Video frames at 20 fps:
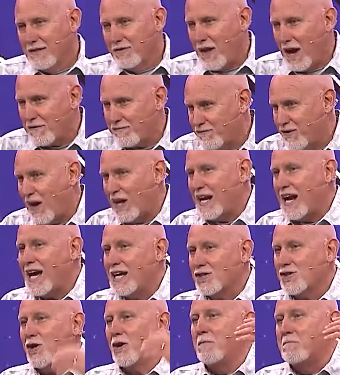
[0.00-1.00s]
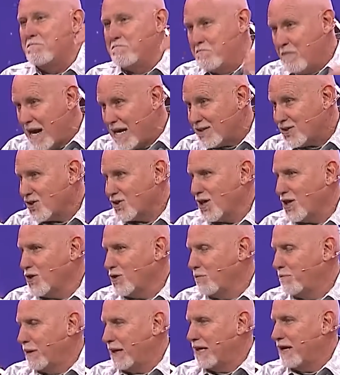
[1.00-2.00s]
that financial mess that
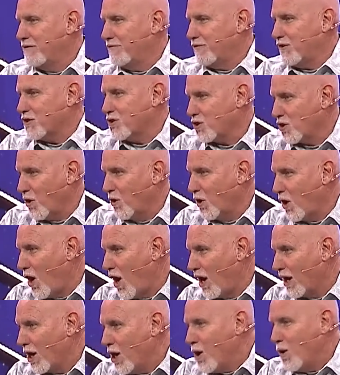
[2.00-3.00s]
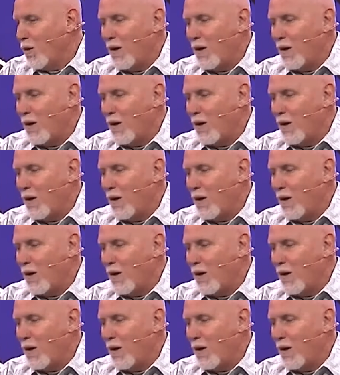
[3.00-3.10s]
you've been in for so long,